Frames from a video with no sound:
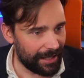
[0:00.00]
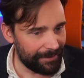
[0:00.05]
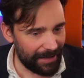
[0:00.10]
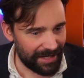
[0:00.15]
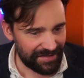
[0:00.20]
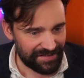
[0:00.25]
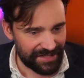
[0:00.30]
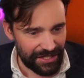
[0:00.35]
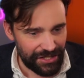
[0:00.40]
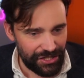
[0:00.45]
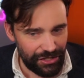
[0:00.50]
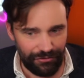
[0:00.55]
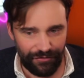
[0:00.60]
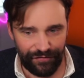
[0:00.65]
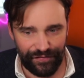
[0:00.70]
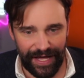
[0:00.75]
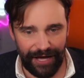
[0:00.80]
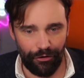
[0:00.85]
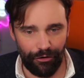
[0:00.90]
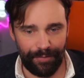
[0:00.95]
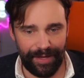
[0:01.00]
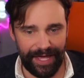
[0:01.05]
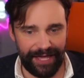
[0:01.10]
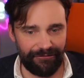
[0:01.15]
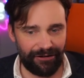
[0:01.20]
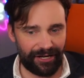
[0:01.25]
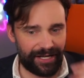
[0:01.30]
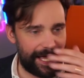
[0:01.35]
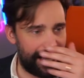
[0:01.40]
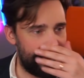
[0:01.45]
asking you for help
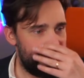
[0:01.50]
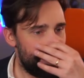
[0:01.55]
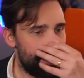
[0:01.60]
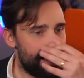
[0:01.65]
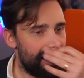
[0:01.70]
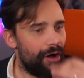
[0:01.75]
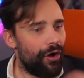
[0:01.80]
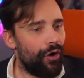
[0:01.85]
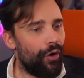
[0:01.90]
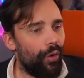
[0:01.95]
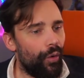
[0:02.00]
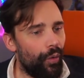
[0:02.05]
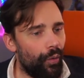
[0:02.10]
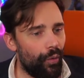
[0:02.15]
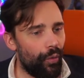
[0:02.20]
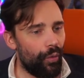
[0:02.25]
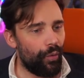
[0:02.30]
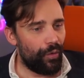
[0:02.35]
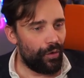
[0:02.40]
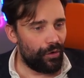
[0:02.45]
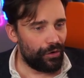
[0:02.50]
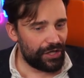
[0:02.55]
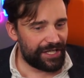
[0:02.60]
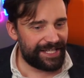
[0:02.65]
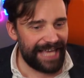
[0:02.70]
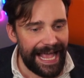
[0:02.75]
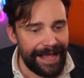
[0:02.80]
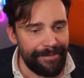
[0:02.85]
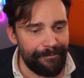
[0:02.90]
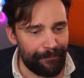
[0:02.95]
here, okay?
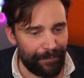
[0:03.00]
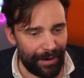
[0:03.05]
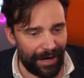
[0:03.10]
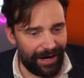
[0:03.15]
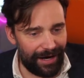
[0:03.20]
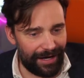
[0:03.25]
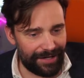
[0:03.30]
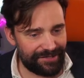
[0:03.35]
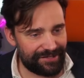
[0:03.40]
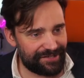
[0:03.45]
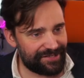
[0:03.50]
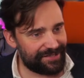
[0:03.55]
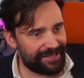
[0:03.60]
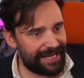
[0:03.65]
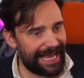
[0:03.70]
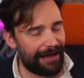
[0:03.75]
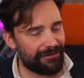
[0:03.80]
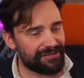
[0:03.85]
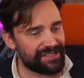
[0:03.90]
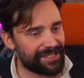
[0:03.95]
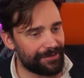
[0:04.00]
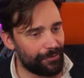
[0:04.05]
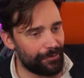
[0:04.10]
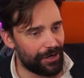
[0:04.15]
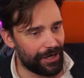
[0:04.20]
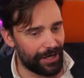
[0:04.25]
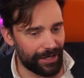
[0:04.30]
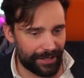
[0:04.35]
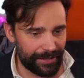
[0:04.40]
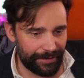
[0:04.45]
Game Pass. How does it
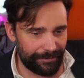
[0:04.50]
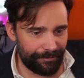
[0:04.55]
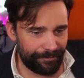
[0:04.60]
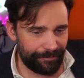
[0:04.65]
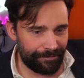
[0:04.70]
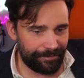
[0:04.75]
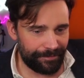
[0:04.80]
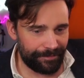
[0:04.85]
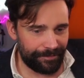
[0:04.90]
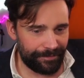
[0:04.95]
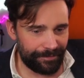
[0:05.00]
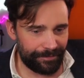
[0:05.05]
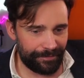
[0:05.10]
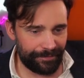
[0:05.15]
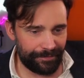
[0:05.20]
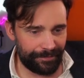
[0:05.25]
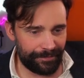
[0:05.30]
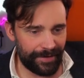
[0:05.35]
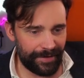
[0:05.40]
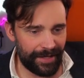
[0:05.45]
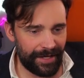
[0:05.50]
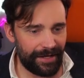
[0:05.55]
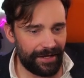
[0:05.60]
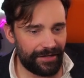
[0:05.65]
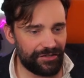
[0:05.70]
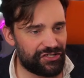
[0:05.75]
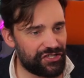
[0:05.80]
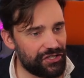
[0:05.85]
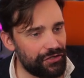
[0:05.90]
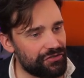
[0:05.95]
work?
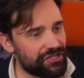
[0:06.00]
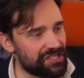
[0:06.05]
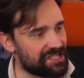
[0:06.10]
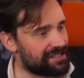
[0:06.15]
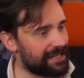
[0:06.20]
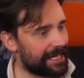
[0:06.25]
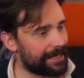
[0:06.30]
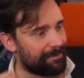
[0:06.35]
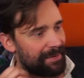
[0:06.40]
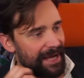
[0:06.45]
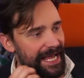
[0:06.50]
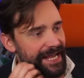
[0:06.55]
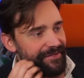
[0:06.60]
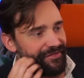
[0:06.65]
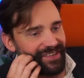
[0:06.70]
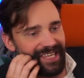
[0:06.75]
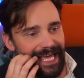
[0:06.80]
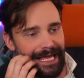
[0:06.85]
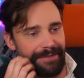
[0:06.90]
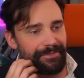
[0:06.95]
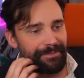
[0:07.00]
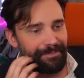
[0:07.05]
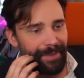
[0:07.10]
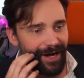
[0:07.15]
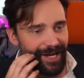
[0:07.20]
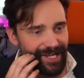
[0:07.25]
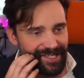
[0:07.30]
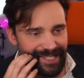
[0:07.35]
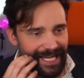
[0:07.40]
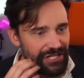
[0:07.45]
Do you just like pay for Game
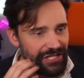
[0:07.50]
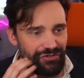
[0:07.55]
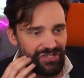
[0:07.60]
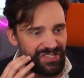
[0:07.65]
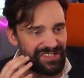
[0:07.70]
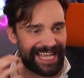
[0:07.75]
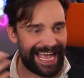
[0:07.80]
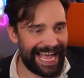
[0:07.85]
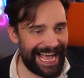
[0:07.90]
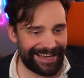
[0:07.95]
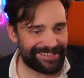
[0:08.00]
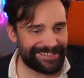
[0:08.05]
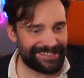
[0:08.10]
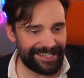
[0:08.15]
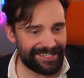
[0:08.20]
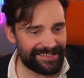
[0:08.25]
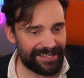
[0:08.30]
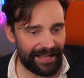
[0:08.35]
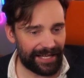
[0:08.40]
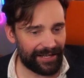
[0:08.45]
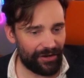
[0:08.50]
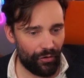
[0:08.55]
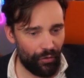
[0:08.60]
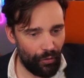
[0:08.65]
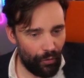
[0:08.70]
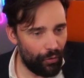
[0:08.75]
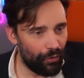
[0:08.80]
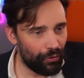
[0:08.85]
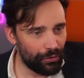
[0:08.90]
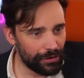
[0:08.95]
Pass and you just get access to like
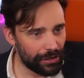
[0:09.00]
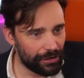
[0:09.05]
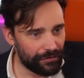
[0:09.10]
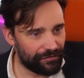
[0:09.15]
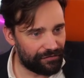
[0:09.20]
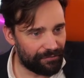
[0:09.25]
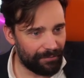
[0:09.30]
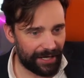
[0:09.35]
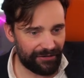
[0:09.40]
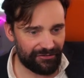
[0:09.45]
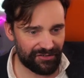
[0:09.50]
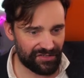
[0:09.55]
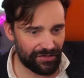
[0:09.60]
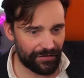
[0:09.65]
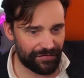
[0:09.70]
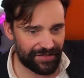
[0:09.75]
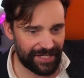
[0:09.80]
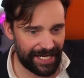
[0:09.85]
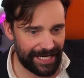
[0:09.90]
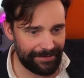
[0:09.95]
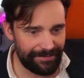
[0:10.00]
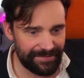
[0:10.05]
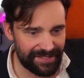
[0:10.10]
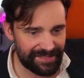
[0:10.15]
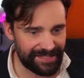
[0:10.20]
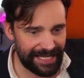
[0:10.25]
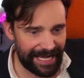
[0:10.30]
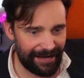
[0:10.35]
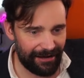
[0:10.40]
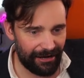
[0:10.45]
all of Microsoft's games?
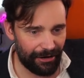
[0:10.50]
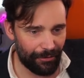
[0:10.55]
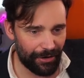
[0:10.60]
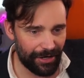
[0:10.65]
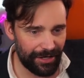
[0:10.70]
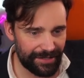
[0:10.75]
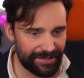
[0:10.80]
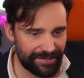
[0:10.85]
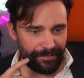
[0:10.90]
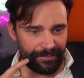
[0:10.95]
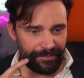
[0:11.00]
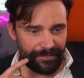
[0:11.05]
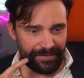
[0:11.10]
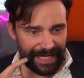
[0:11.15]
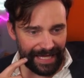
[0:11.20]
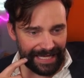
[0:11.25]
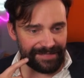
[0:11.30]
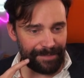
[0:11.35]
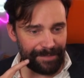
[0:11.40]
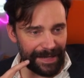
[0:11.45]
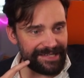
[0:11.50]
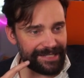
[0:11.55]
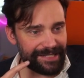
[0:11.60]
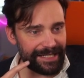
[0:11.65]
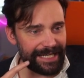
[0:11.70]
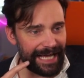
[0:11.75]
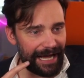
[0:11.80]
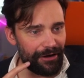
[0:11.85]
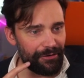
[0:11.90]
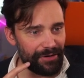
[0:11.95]
Is that how it works? That's
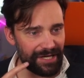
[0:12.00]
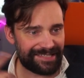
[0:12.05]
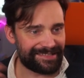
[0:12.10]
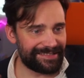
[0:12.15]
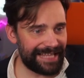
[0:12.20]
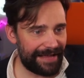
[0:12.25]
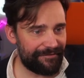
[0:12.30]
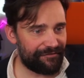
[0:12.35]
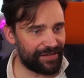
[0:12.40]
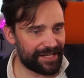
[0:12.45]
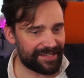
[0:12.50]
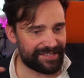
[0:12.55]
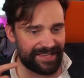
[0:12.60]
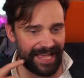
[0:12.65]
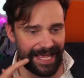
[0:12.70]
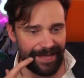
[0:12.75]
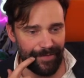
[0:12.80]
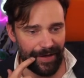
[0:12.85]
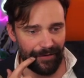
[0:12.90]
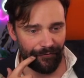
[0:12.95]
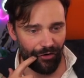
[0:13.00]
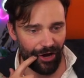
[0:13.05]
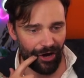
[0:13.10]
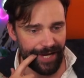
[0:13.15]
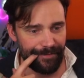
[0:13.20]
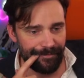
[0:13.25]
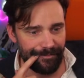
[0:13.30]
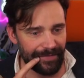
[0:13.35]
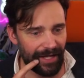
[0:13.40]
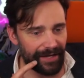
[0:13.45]
basically how it is. Netflix gaming,
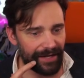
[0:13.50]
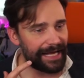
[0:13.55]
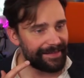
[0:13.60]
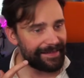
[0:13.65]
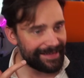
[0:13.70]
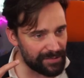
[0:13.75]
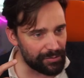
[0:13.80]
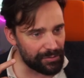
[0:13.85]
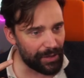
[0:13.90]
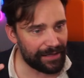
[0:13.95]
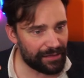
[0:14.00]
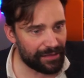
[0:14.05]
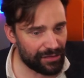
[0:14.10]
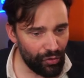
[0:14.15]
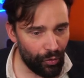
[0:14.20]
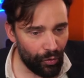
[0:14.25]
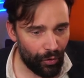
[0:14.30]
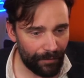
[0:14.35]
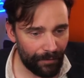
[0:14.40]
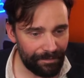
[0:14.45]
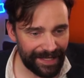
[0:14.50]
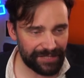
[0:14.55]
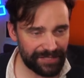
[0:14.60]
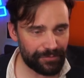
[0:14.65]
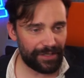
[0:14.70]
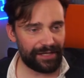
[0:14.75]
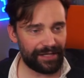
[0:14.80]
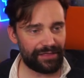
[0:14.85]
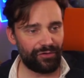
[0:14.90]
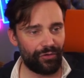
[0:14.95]
right? Okay, that's what I thought. That's
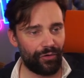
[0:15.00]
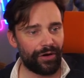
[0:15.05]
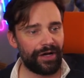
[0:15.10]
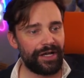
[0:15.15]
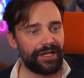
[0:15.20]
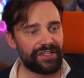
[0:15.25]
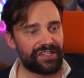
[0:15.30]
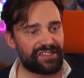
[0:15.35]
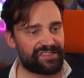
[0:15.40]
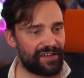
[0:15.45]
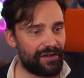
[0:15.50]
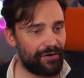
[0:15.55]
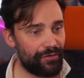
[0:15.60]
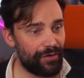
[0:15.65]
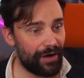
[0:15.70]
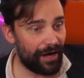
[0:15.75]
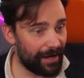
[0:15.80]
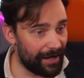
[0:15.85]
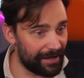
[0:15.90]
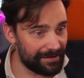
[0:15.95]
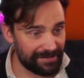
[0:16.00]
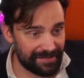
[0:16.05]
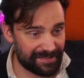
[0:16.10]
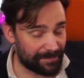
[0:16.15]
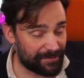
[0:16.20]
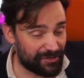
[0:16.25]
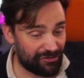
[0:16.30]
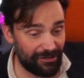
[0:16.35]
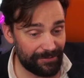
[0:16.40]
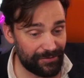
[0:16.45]
what I thought. So
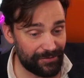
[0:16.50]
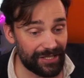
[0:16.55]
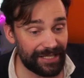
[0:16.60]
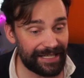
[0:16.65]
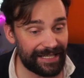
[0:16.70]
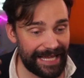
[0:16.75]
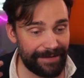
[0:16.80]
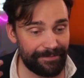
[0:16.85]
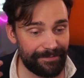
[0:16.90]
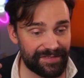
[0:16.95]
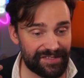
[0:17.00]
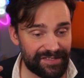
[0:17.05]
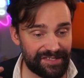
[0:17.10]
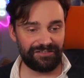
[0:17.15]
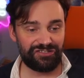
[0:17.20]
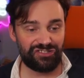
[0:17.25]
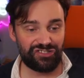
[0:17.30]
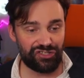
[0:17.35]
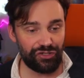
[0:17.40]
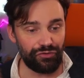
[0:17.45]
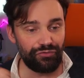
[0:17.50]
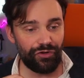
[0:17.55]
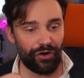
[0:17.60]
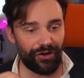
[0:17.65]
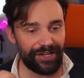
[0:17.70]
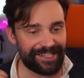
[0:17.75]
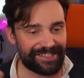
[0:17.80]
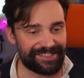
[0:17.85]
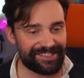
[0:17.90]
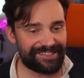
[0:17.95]
subscription games do
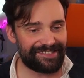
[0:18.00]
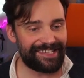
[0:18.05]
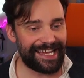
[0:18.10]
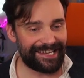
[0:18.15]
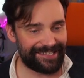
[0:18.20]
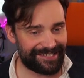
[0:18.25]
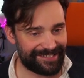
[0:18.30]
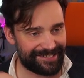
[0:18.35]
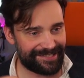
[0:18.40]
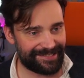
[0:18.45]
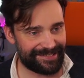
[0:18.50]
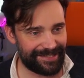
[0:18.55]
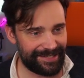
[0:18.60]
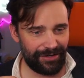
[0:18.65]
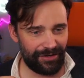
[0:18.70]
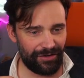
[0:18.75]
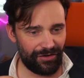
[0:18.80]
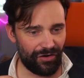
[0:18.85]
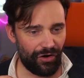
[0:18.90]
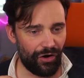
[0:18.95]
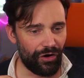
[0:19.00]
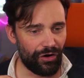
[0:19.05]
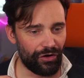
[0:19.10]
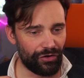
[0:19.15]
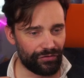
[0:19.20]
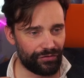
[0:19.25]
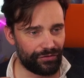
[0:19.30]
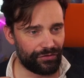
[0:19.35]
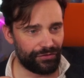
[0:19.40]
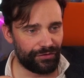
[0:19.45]
not exist
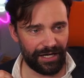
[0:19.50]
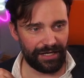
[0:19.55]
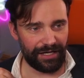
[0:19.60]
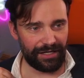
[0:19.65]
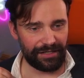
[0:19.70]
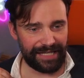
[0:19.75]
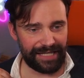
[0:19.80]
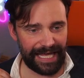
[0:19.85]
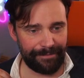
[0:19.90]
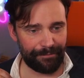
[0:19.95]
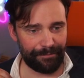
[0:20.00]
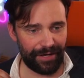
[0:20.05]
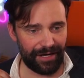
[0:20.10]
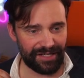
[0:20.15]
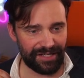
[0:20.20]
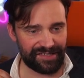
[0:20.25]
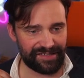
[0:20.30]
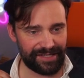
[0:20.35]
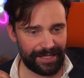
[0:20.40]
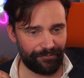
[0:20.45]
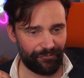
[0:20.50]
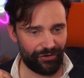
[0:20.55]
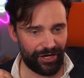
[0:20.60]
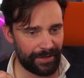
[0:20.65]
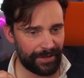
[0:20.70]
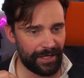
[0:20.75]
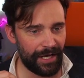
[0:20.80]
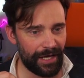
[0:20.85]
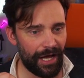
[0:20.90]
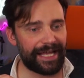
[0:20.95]
on Game Pass, then,
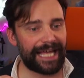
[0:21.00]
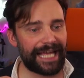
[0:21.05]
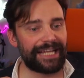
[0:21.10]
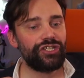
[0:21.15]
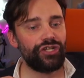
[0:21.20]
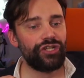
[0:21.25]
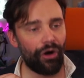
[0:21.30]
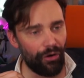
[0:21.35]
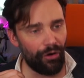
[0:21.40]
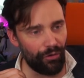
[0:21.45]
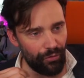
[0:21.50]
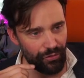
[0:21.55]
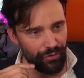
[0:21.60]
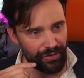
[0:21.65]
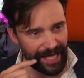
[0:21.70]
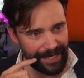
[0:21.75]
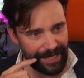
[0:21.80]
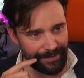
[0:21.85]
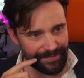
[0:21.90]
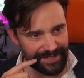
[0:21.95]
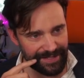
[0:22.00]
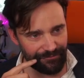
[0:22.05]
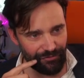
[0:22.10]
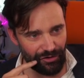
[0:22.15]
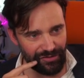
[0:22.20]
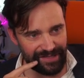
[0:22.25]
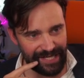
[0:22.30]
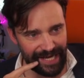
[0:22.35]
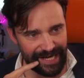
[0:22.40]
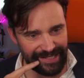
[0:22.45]
right? Okay, not all games, it
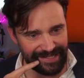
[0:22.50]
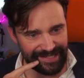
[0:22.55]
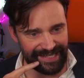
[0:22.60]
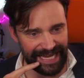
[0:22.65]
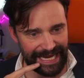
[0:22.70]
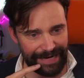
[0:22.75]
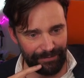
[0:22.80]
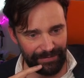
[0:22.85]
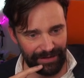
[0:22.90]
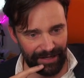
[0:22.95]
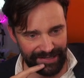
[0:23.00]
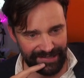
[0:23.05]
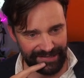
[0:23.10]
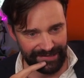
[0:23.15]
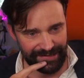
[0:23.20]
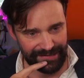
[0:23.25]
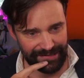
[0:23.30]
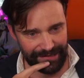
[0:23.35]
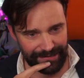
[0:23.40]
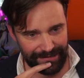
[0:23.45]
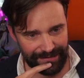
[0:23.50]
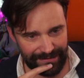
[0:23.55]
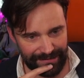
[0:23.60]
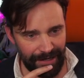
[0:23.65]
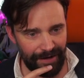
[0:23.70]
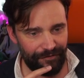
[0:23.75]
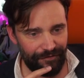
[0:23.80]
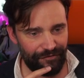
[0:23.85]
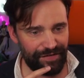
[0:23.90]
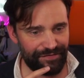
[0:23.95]
rotates game
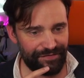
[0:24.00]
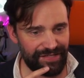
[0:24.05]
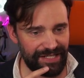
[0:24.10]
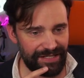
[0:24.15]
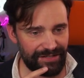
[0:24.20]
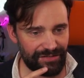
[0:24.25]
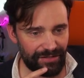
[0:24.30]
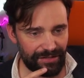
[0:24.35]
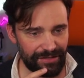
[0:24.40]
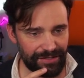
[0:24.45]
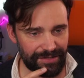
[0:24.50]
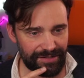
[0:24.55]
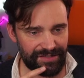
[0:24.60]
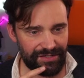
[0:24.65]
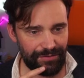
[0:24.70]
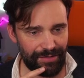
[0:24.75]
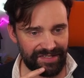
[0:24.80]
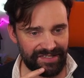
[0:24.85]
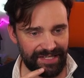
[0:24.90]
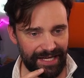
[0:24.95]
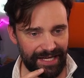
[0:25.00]
licenses. $15 USA a